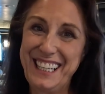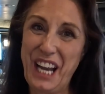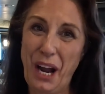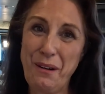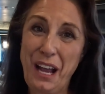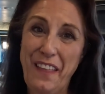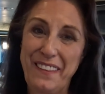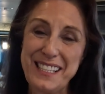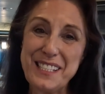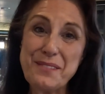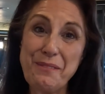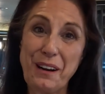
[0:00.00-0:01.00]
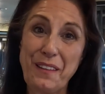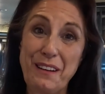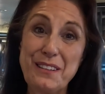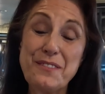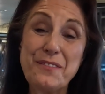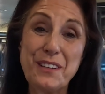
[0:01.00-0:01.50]
No, this is one of
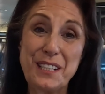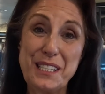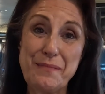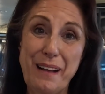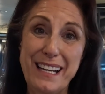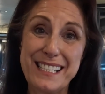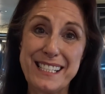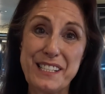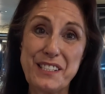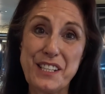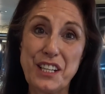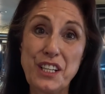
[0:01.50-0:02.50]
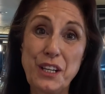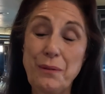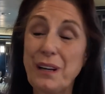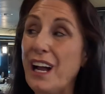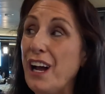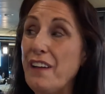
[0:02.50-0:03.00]
those funny spaces that you
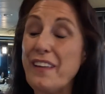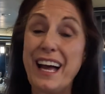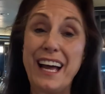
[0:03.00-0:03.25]
will either